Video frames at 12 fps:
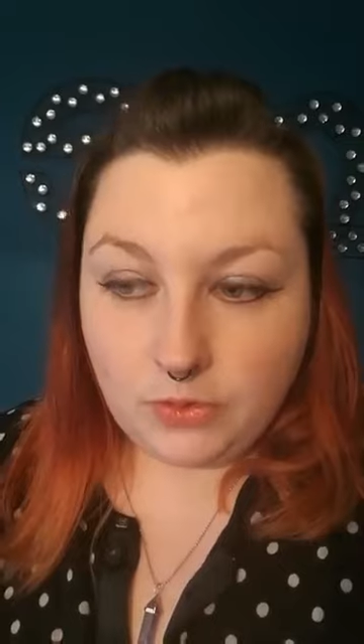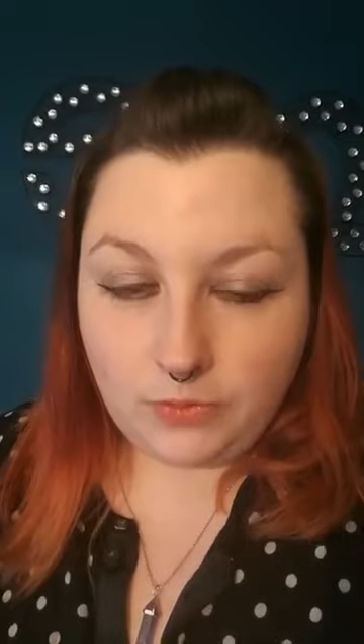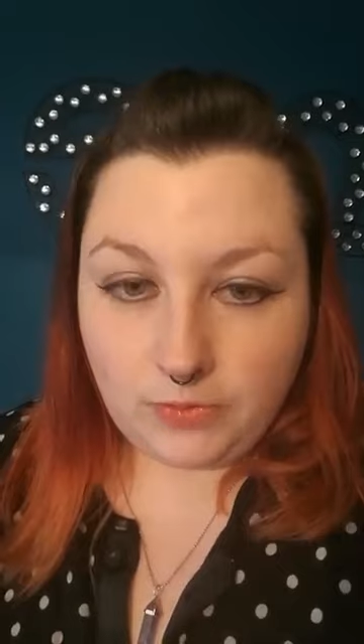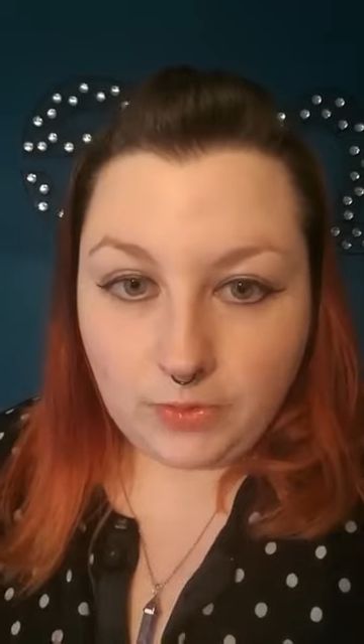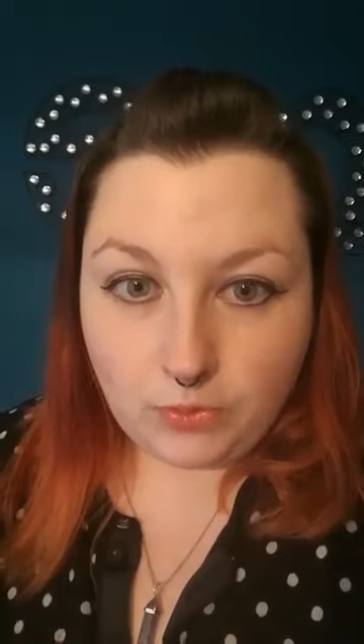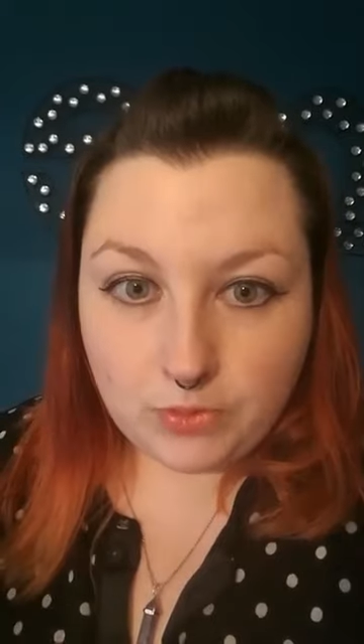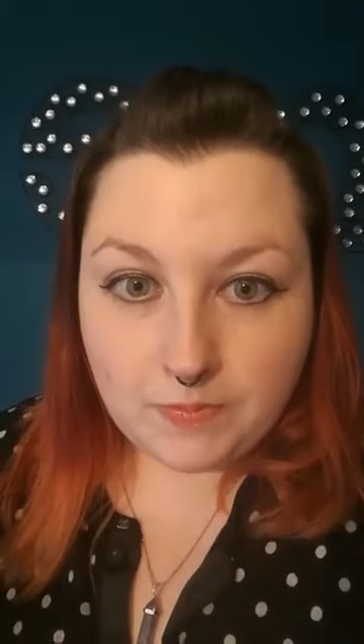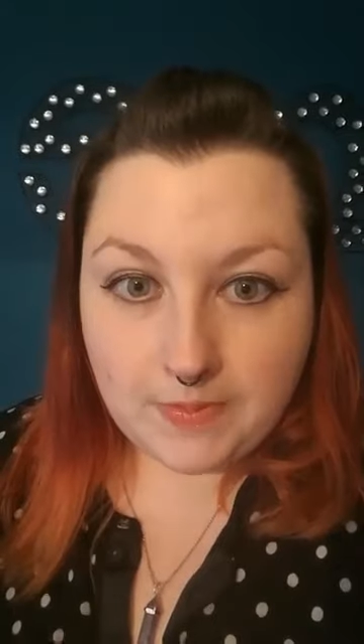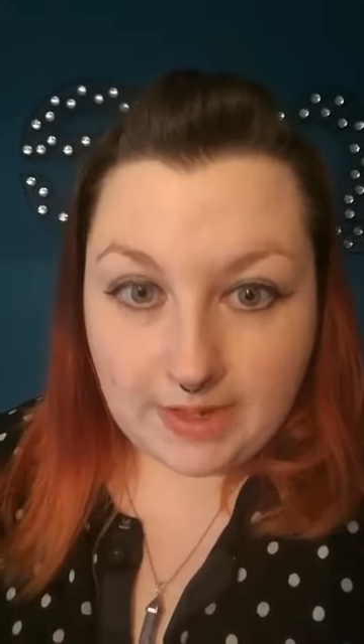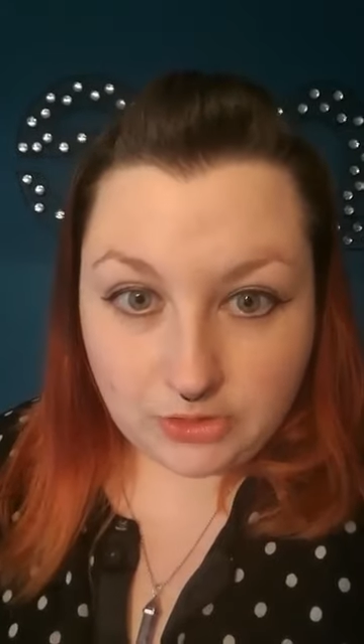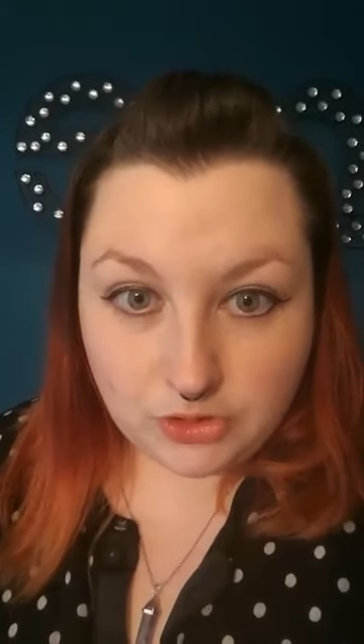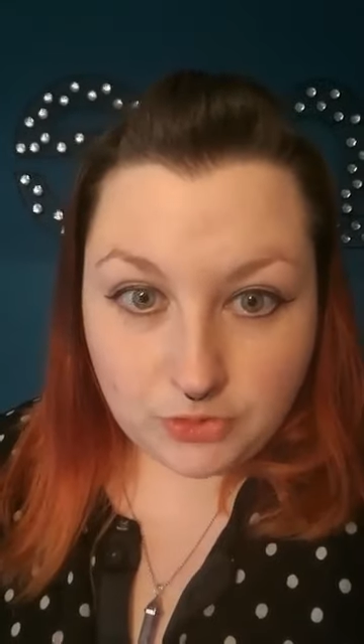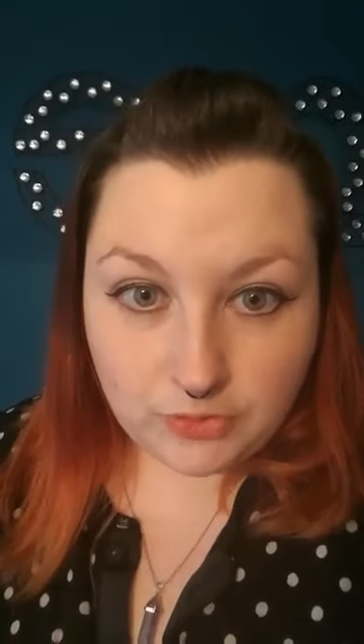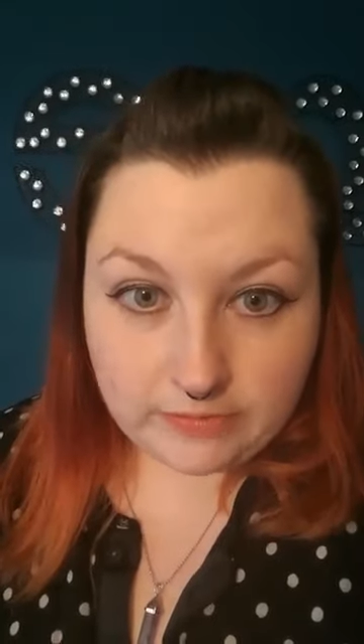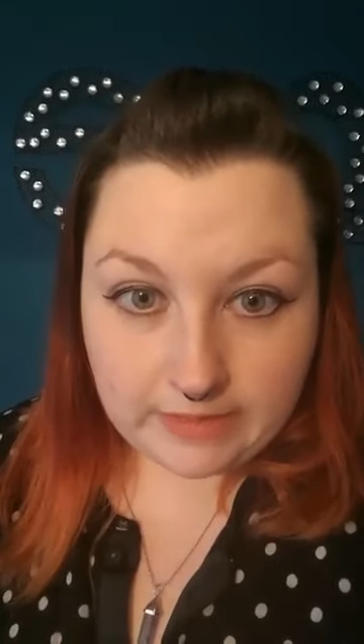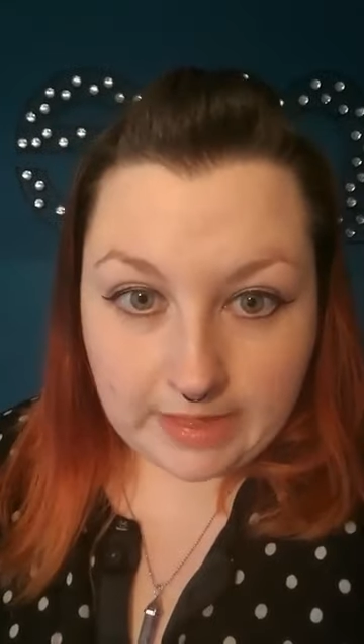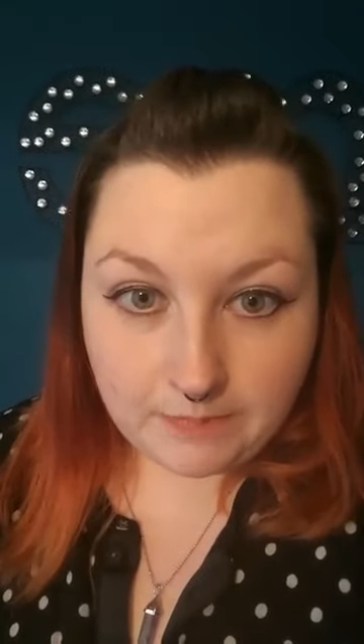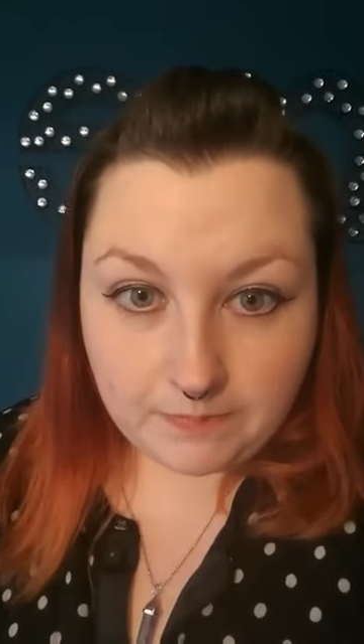feel reminds you of
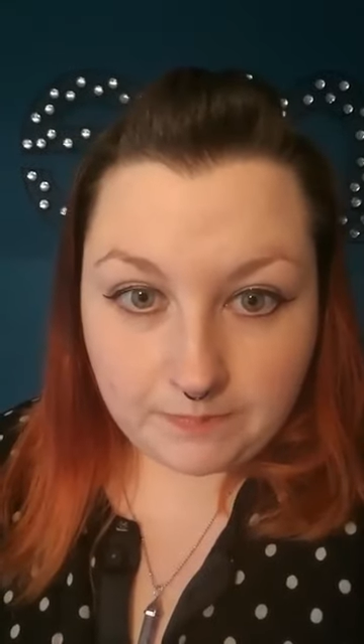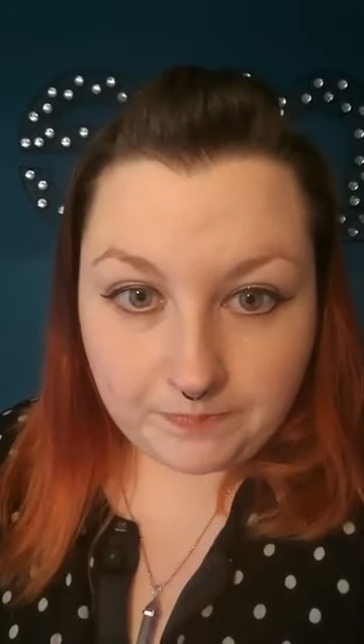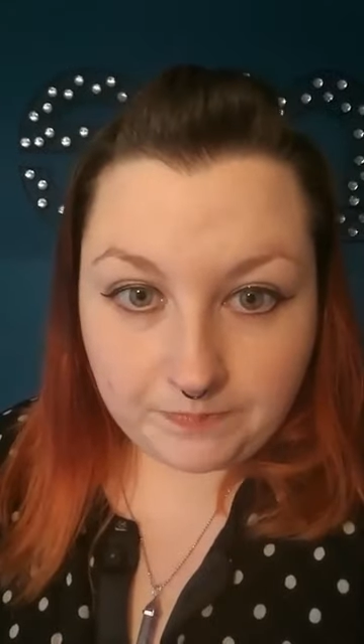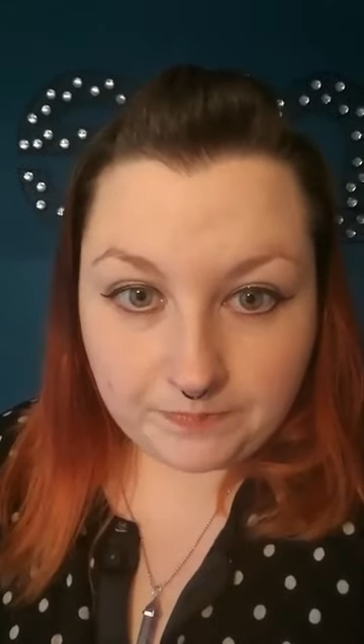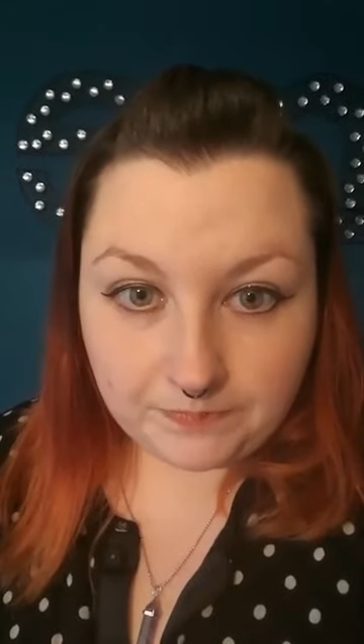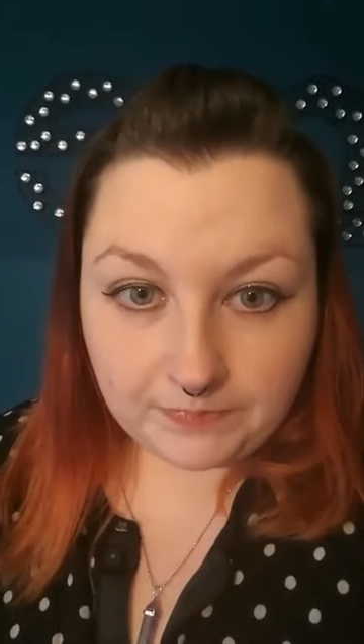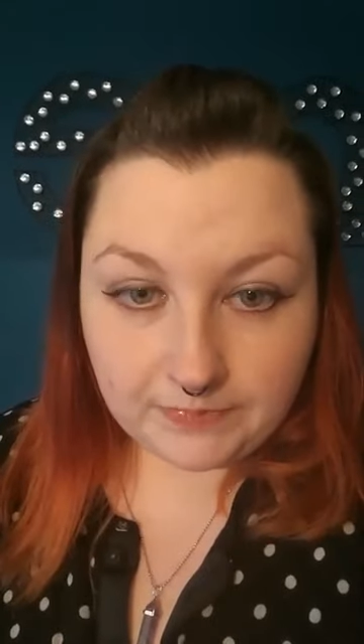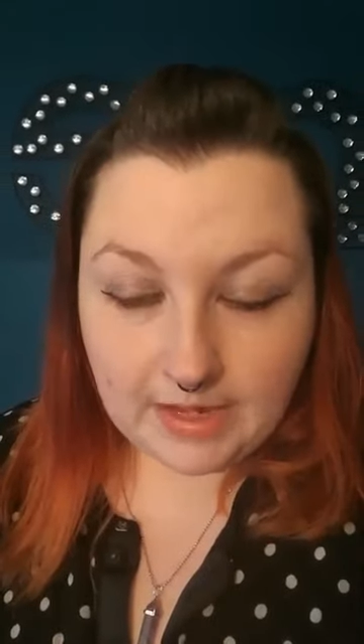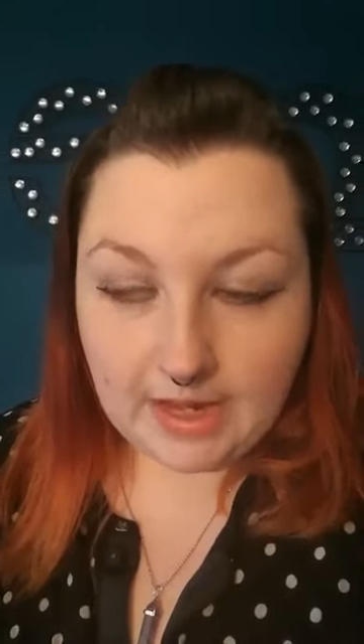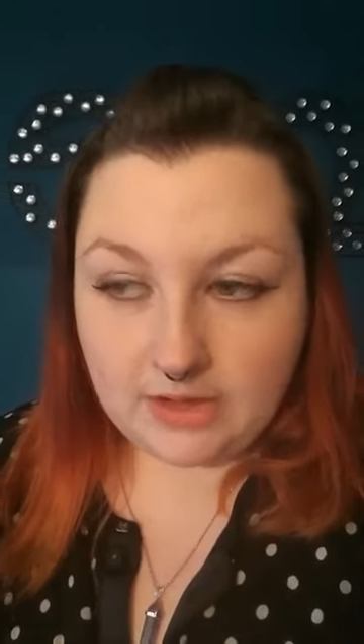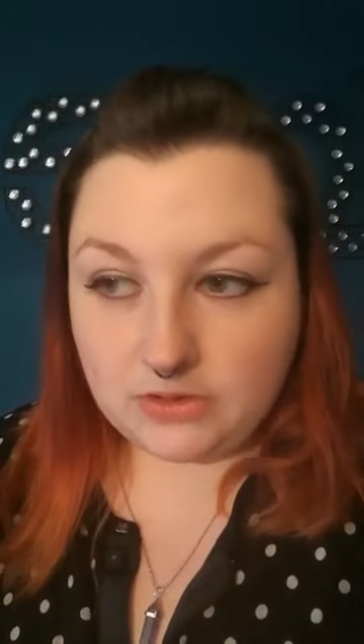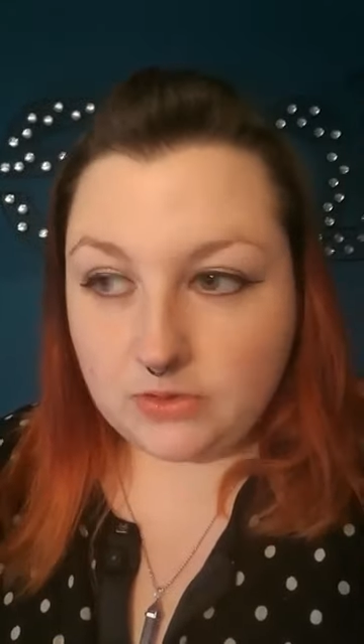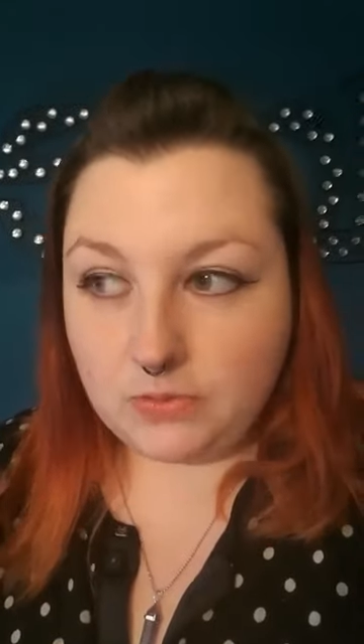them. So